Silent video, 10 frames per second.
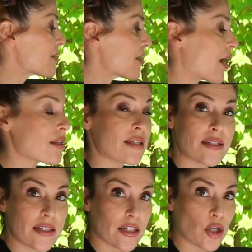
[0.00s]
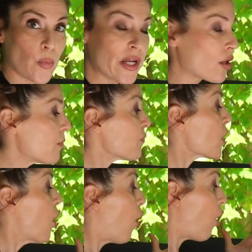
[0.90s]
side of the steering wheel,
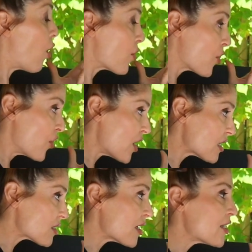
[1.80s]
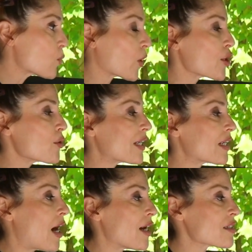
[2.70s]
this is where you can
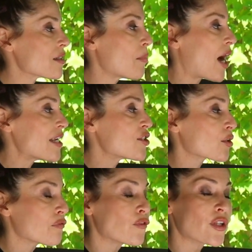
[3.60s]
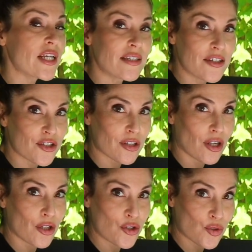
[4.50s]
customize your fully
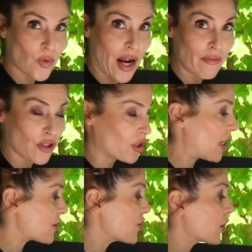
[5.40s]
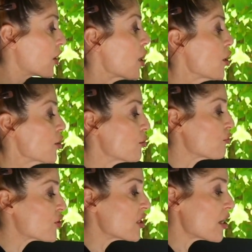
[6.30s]
digital driver cluster.
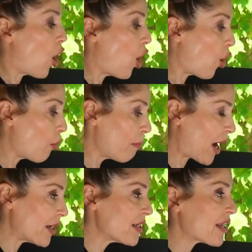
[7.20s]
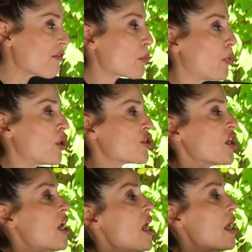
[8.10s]
Use the home button, give it a push.
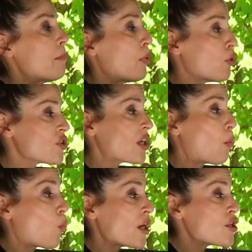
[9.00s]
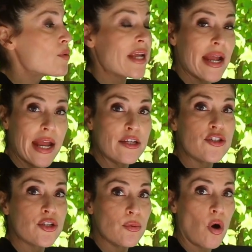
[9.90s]
It pulls up what you can
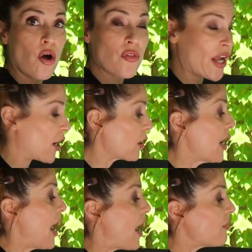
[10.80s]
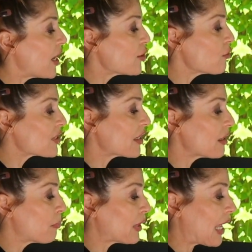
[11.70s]
do all there. And then using
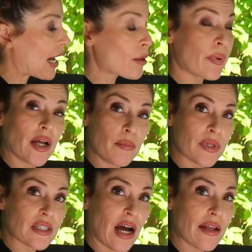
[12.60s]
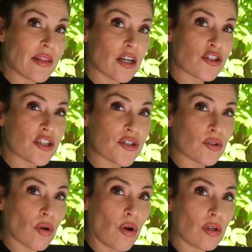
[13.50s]
the black button beside there, just
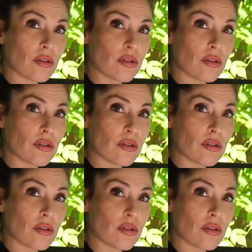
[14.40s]
scroll.